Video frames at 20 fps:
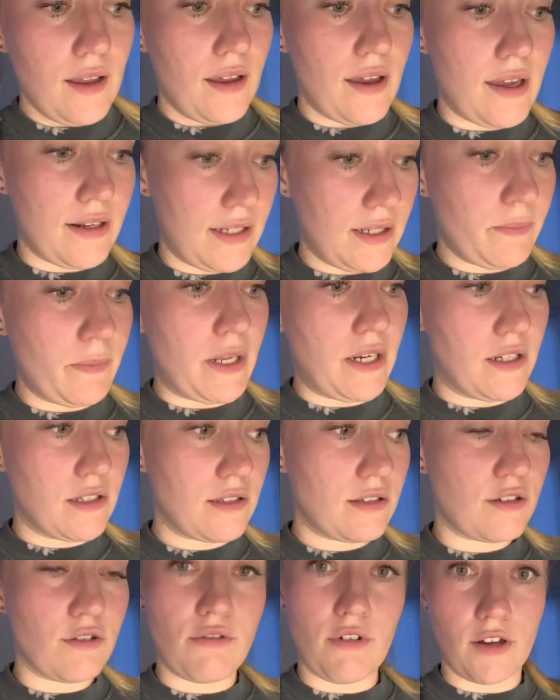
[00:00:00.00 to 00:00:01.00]
I did
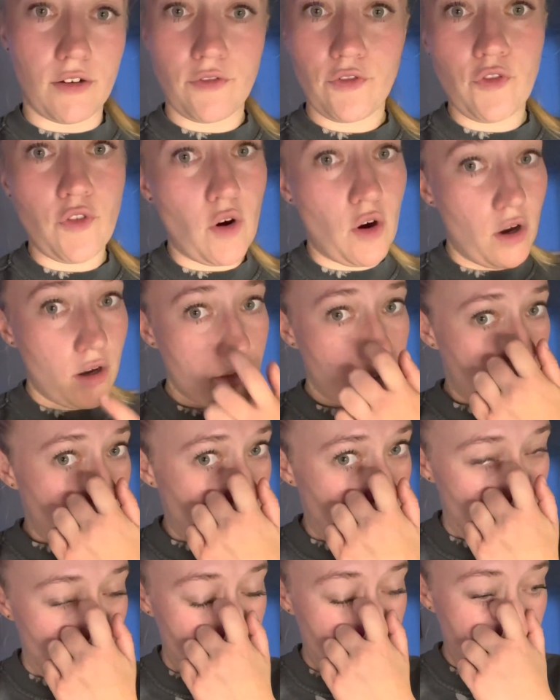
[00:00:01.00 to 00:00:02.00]
manage to run four
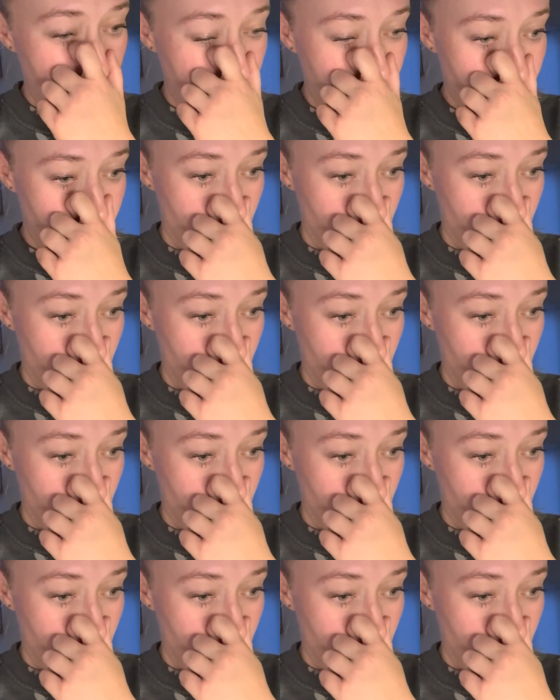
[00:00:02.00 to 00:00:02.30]
kilometers,